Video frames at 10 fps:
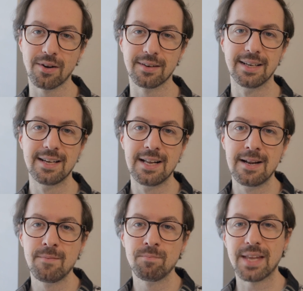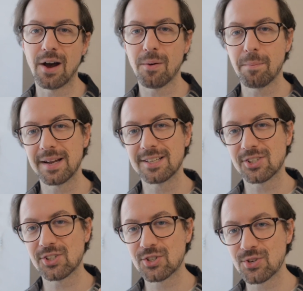on. Now, by
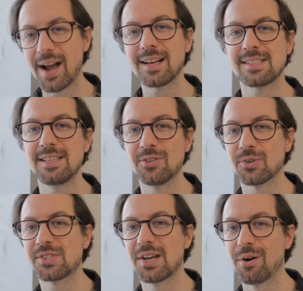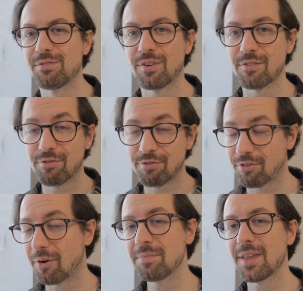distracting yourself
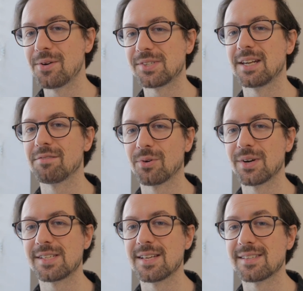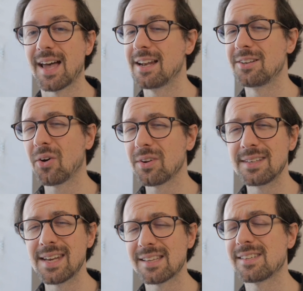from those inner voices and not
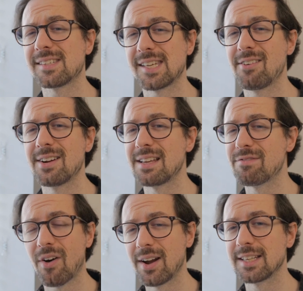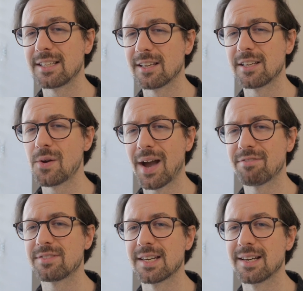necessarily finding that you
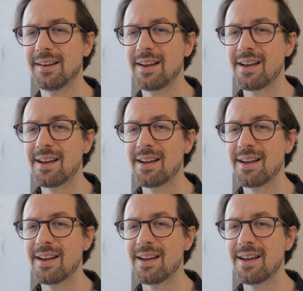have to